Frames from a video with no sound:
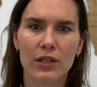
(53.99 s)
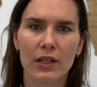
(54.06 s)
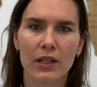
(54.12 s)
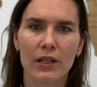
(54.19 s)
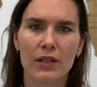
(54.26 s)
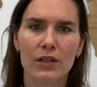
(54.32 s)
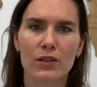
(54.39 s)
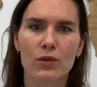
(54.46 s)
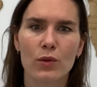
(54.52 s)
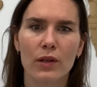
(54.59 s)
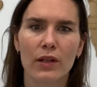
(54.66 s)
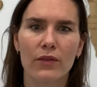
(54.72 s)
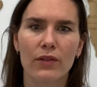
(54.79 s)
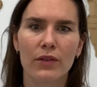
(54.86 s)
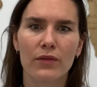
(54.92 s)
in
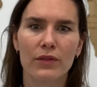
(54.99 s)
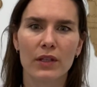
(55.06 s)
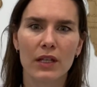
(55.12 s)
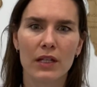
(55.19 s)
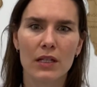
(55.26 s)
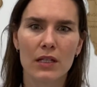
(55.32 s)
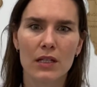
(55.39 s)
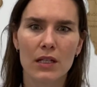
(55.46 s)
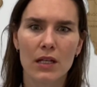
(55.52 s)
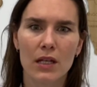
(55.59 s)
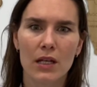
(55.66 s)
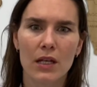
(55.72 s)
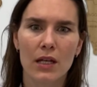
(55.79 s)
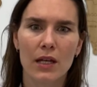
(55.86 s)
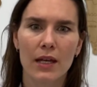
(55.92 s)
2015,
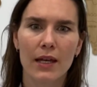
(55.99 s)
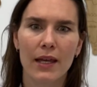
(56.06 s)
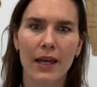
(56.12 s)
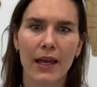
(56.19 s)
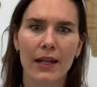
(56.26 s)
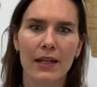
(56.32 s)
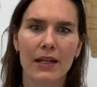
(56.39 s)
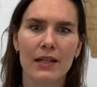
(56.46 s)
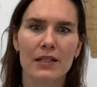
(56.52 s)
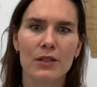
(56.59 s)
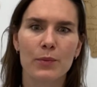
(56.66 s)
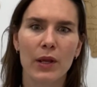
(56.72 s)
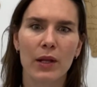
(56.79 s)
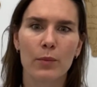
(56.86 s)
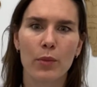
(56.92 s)
and
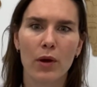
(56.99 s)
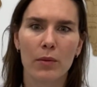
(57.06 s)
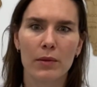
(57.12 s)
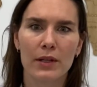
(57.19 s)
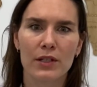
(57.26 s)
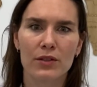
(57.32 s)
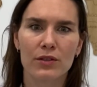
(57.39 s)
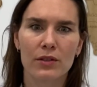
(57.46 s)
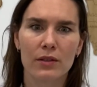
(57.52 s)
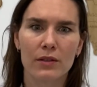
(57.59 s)
Spain published